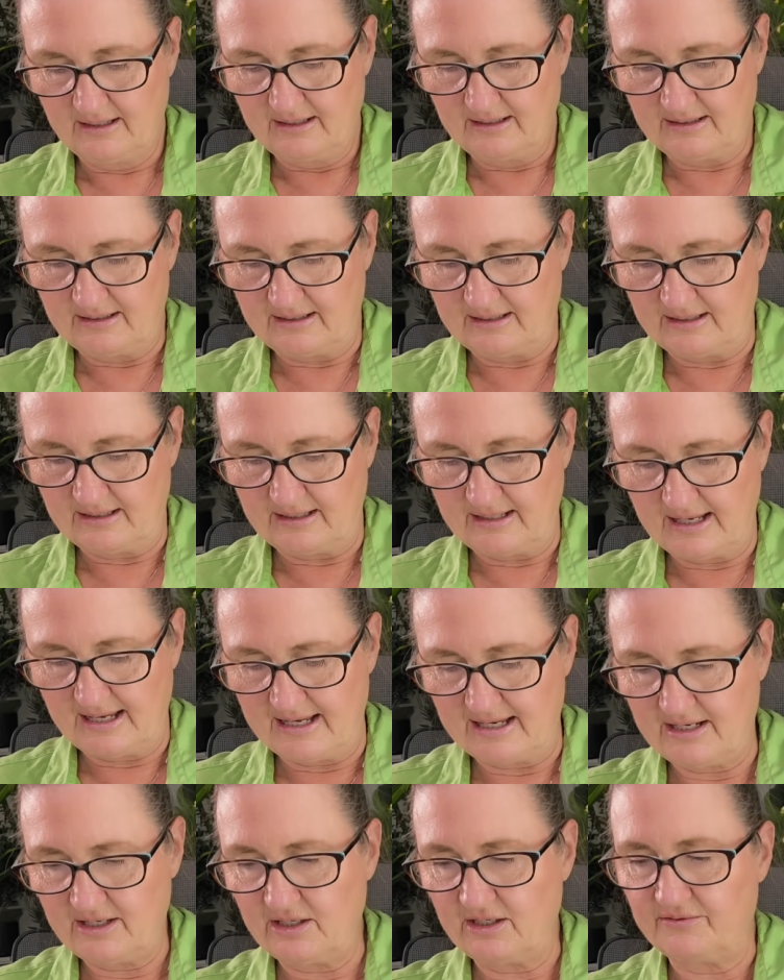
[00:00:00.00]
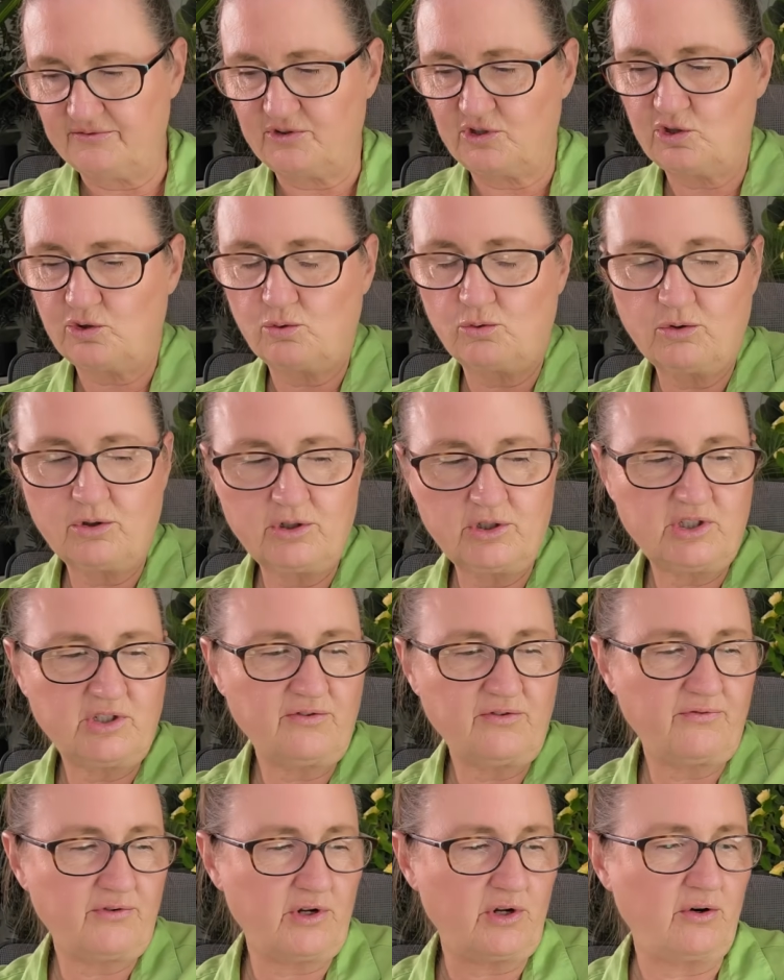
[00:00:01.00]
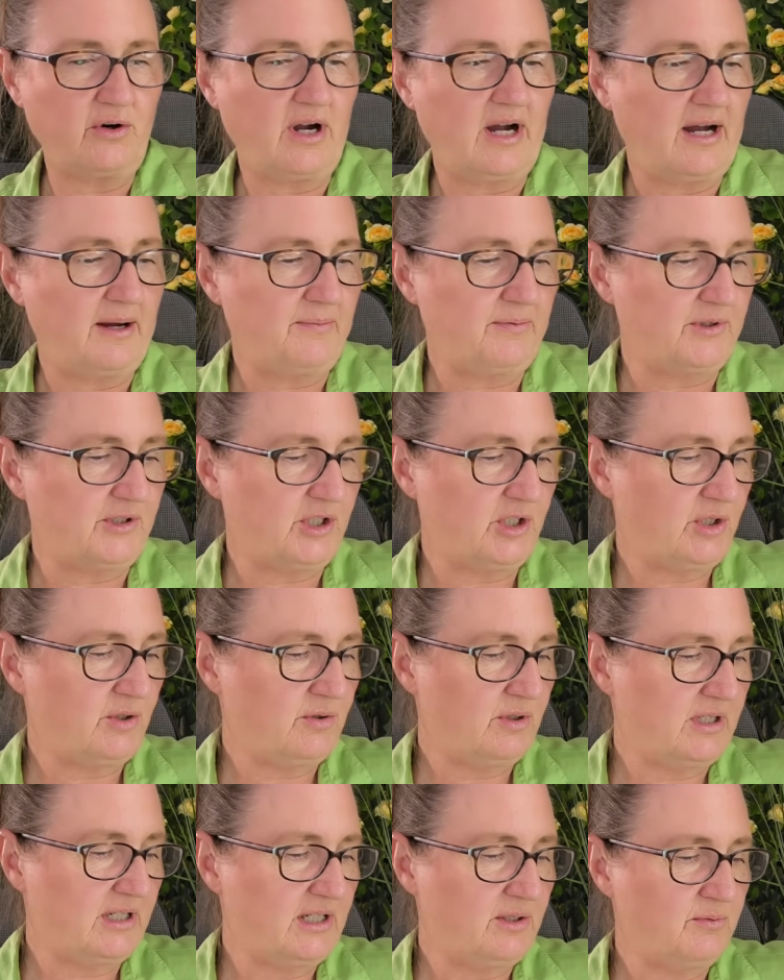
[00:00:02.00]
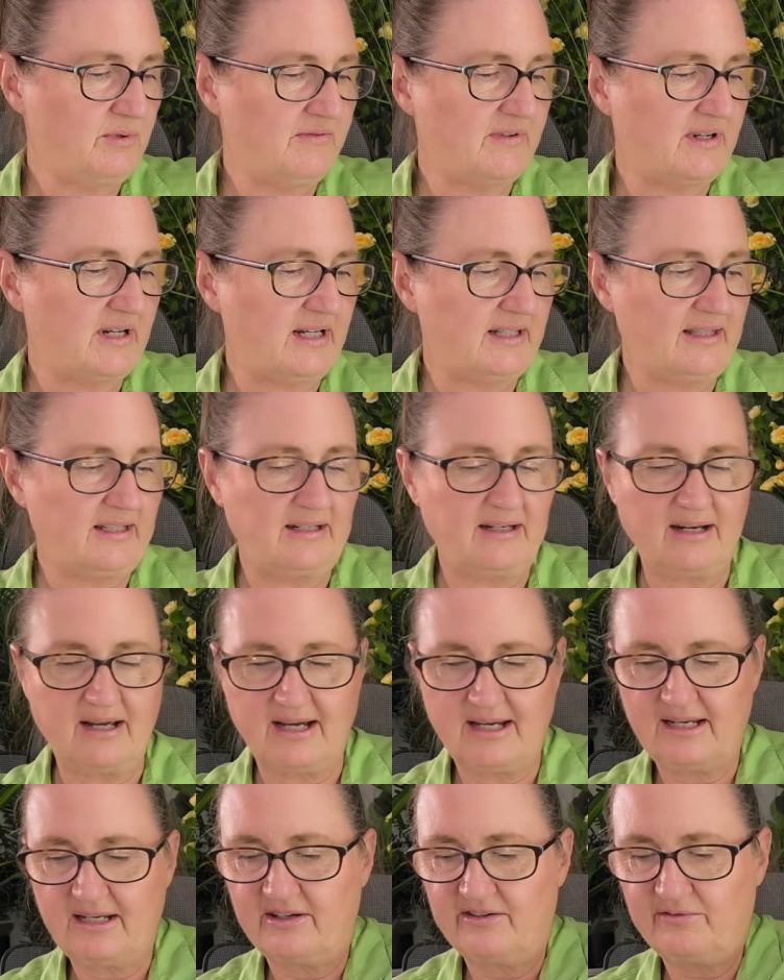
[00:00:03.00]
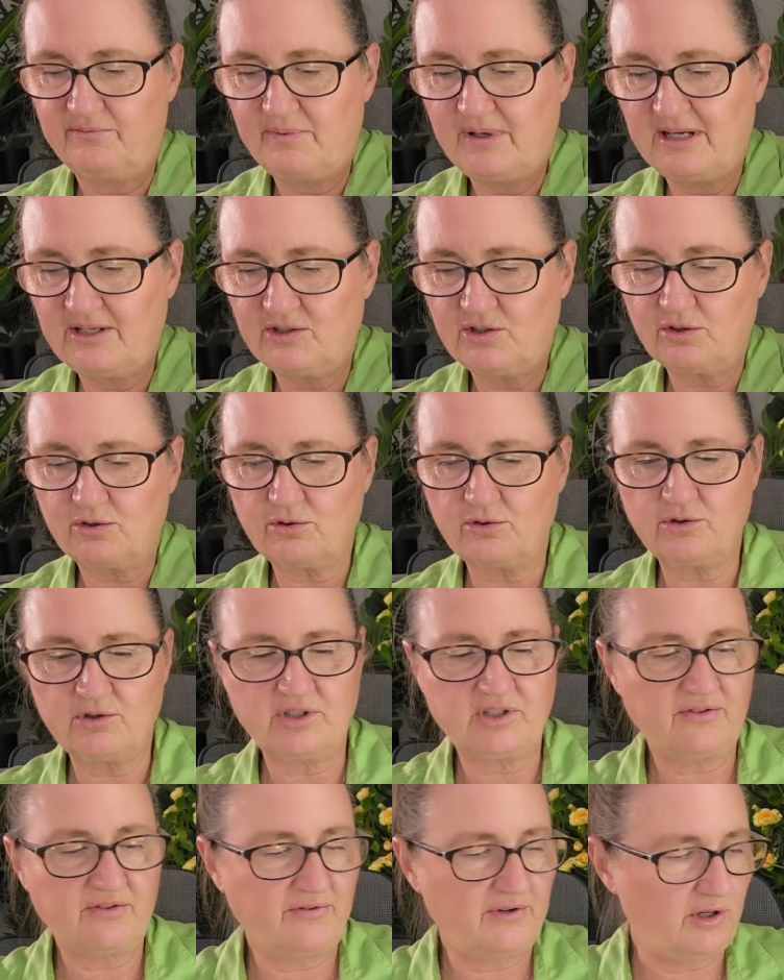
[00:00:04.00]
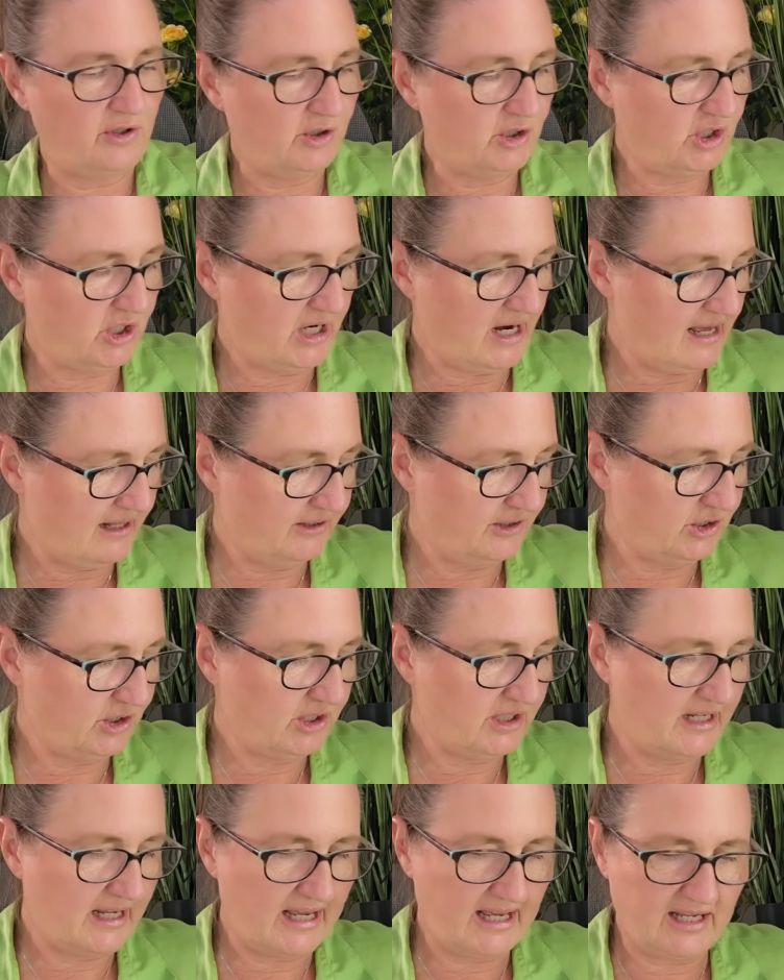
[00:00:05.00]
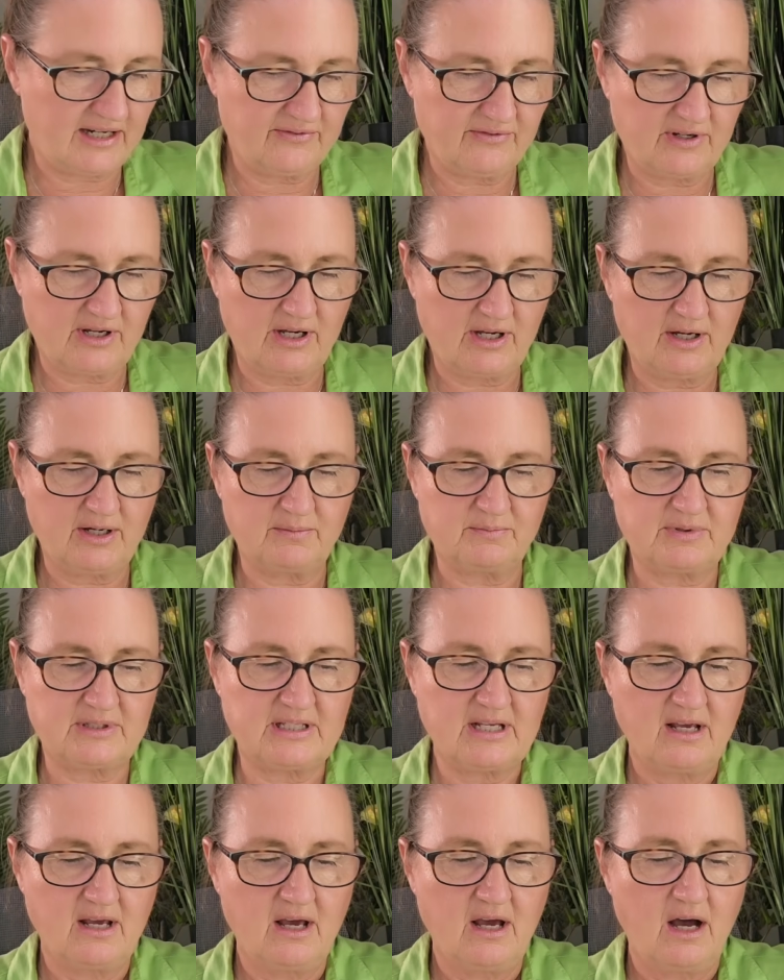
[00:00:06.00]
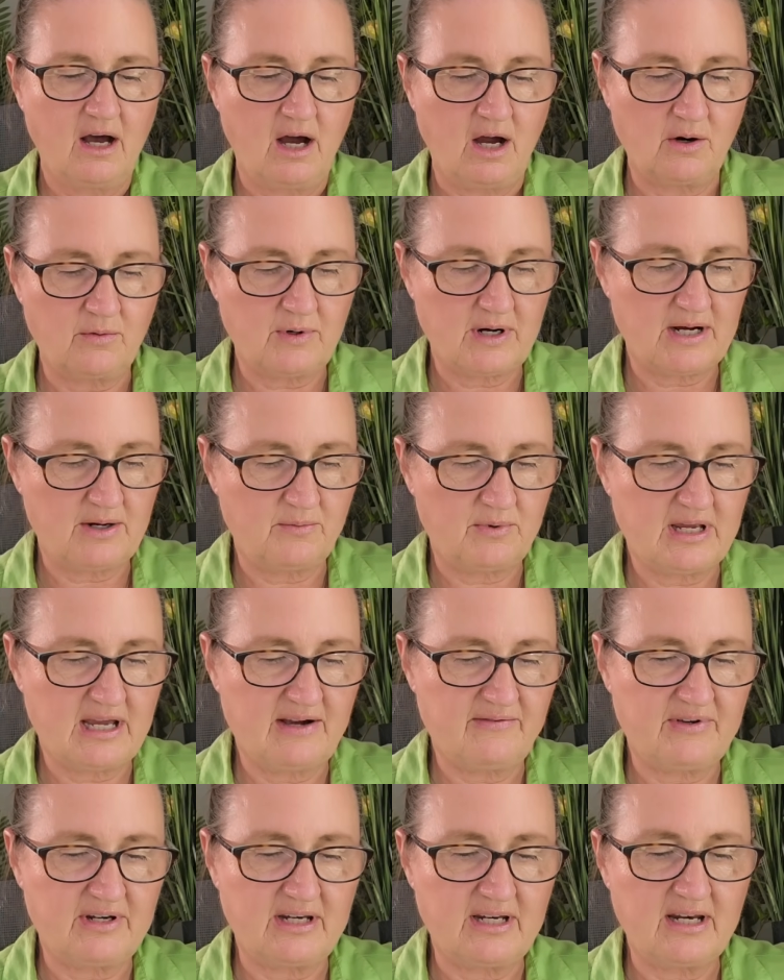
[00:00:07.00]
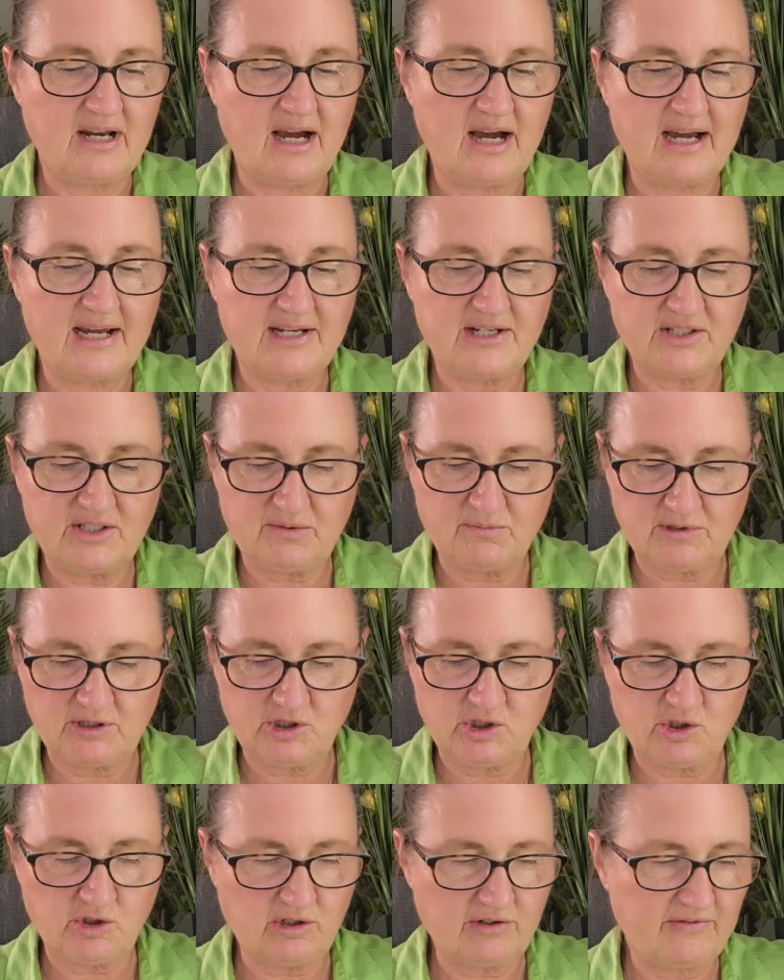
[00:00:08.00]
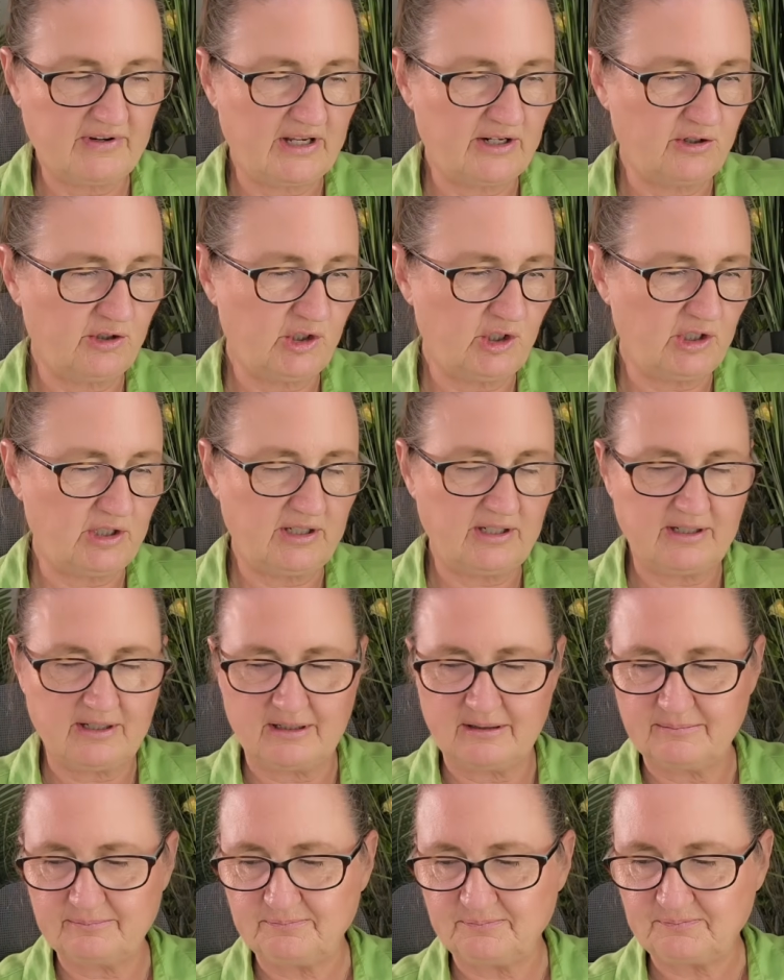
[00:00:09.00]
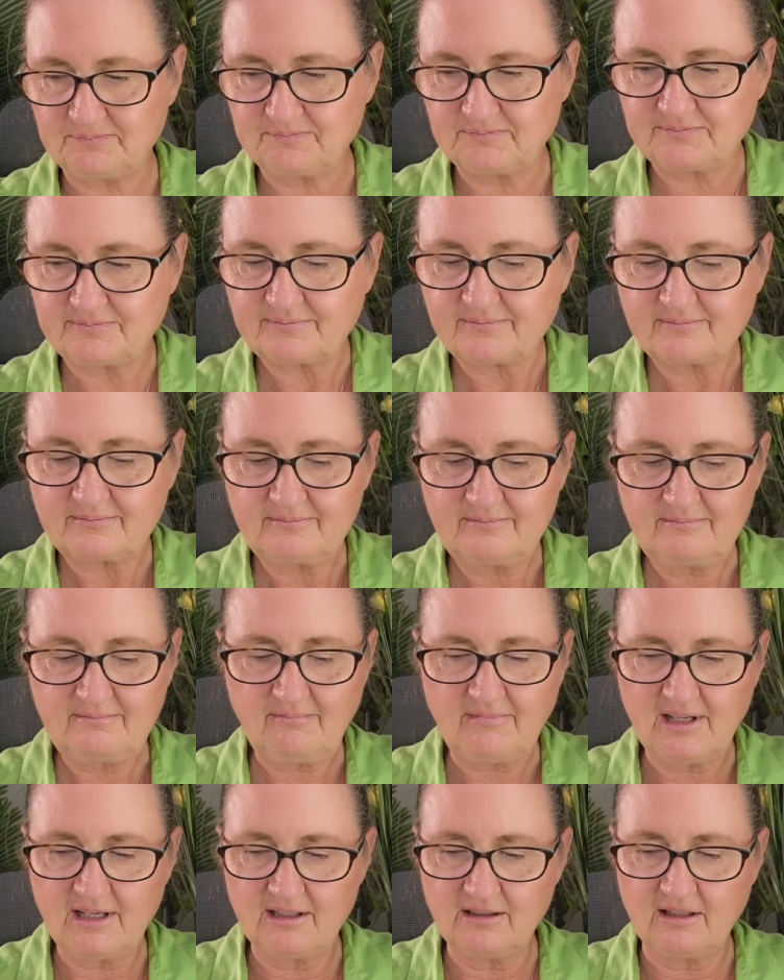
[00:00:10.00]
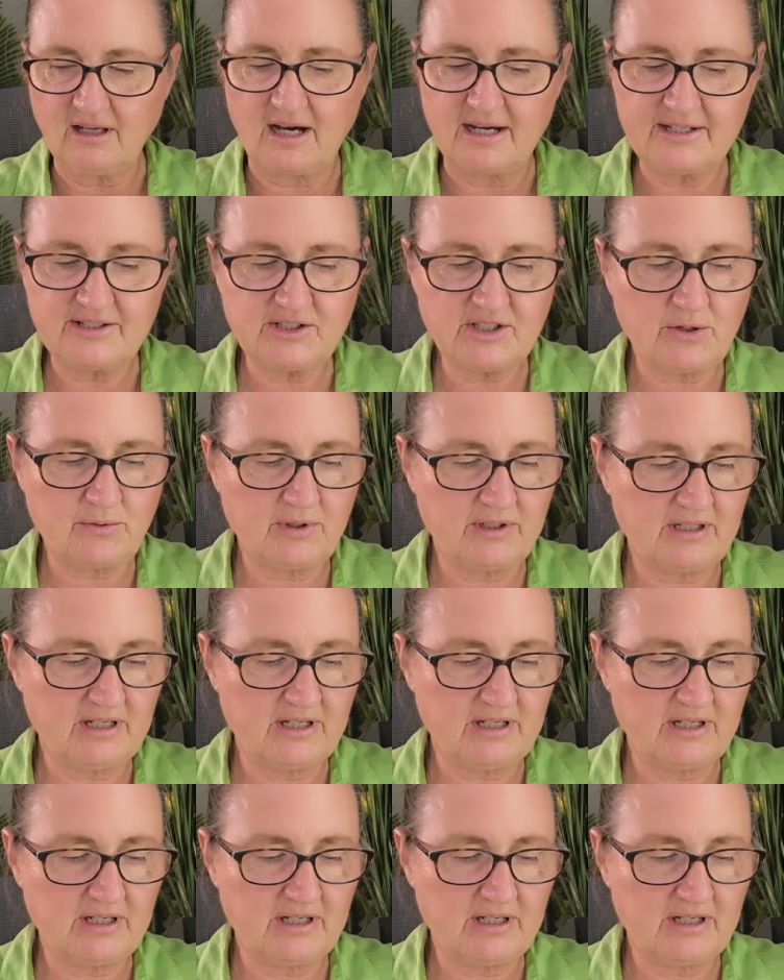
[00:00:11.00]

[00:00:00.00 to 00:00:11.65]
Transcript: The Eight of Swords for your opportunity. We've got the Knight of Pentacles for your challenge, the Eight of Cups. All right, we have a nice mixture of energy here. A lot is going